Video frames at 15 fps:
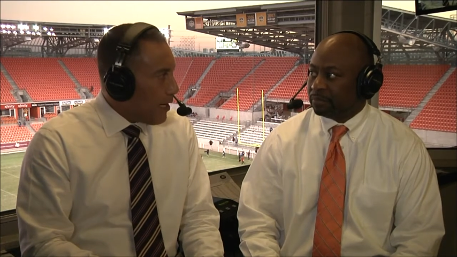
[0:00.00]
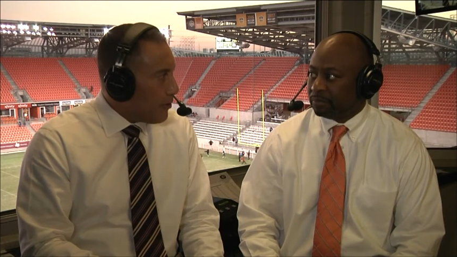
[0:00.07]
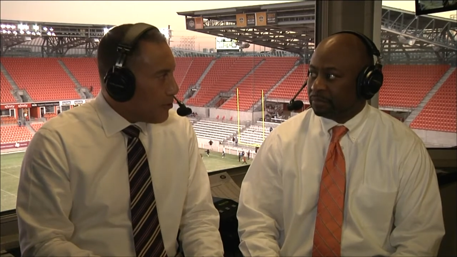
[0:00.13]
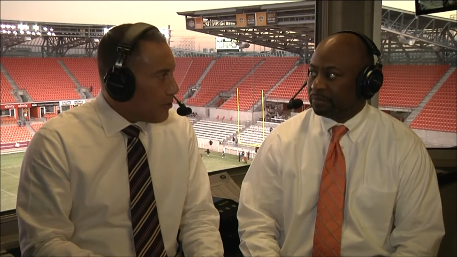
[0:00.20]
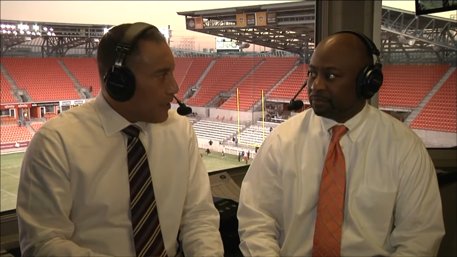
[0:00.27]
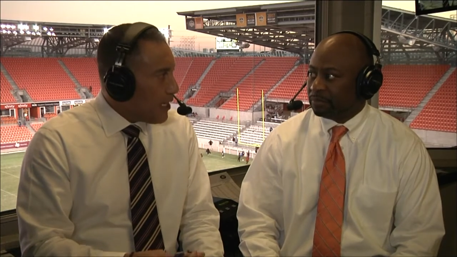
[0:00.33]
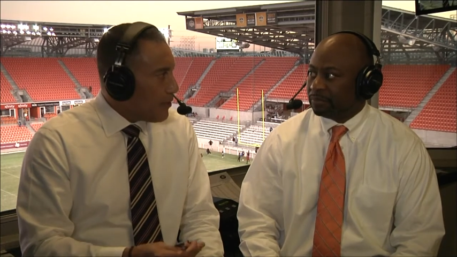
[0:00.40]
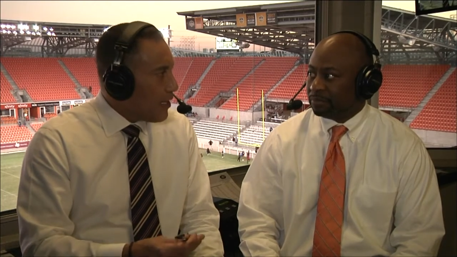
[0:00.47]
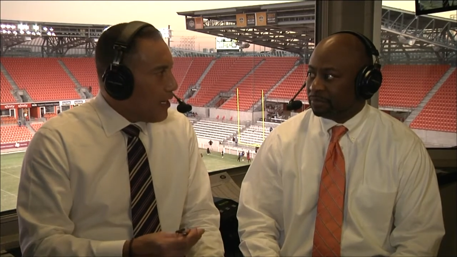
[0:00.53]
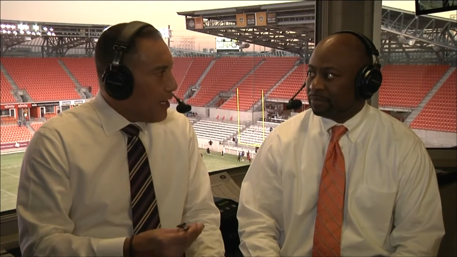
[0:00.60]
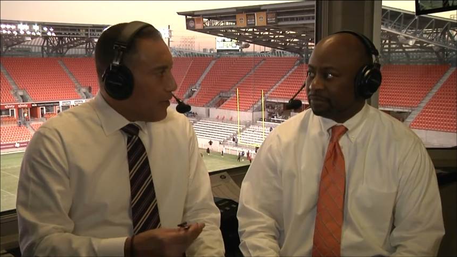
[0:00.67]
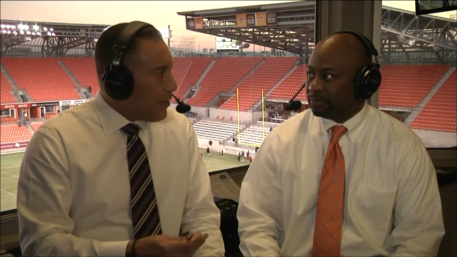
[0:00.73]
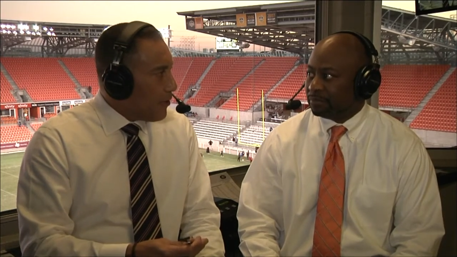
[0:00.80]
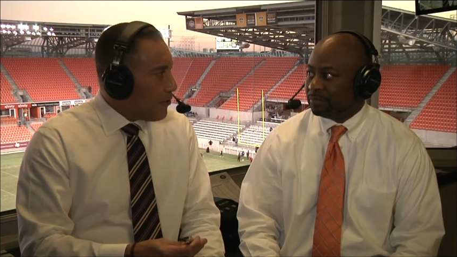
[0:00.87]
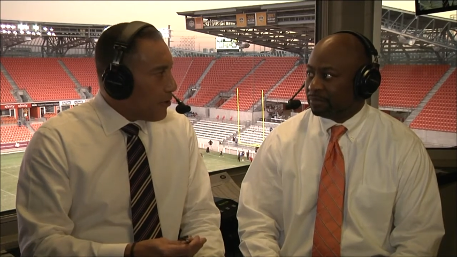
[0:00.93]
Speaker 1: So that's
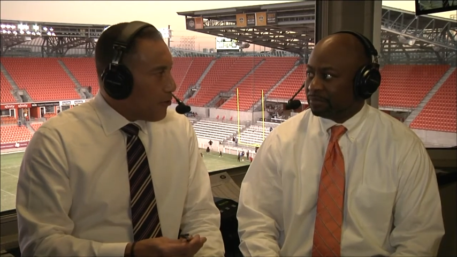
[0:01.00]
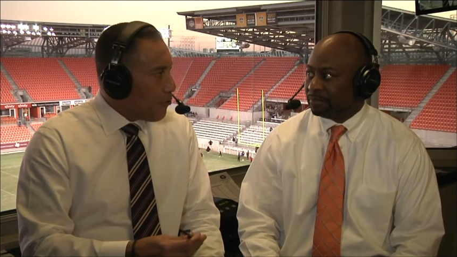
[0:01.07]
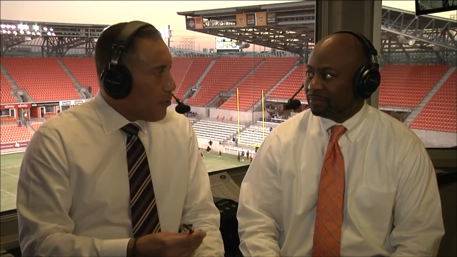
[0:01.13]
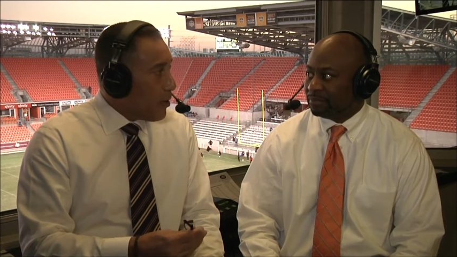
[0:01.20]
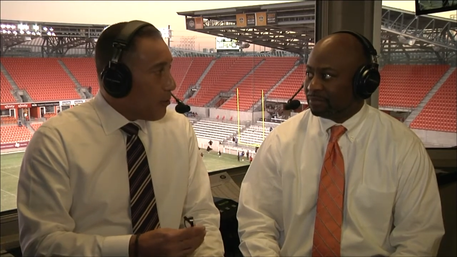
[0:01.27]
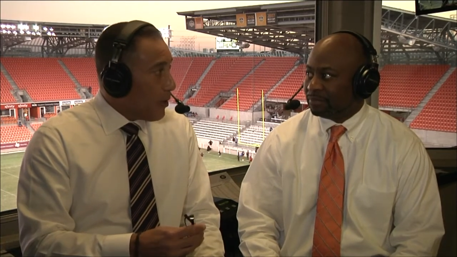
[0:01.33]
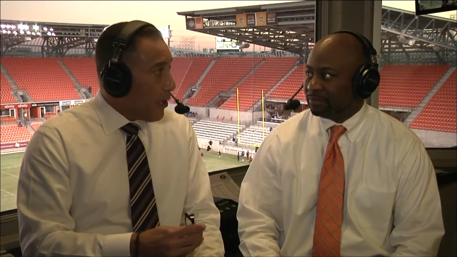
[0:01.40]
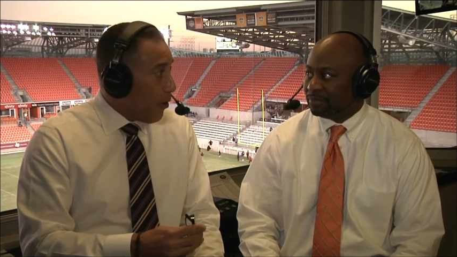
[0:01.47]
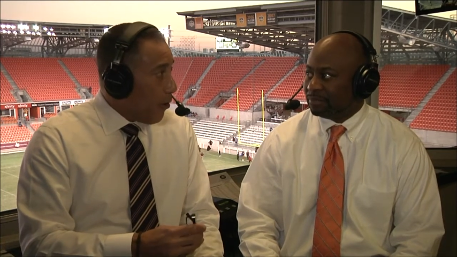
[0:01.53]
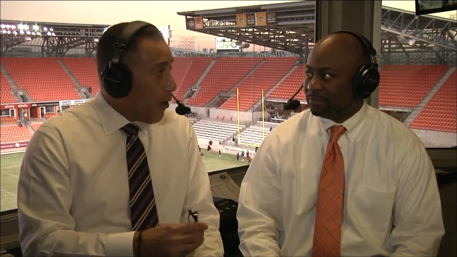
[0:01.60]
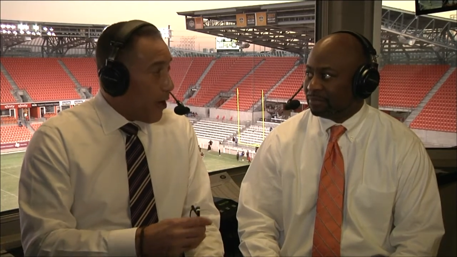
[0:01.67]
that's extremely hard.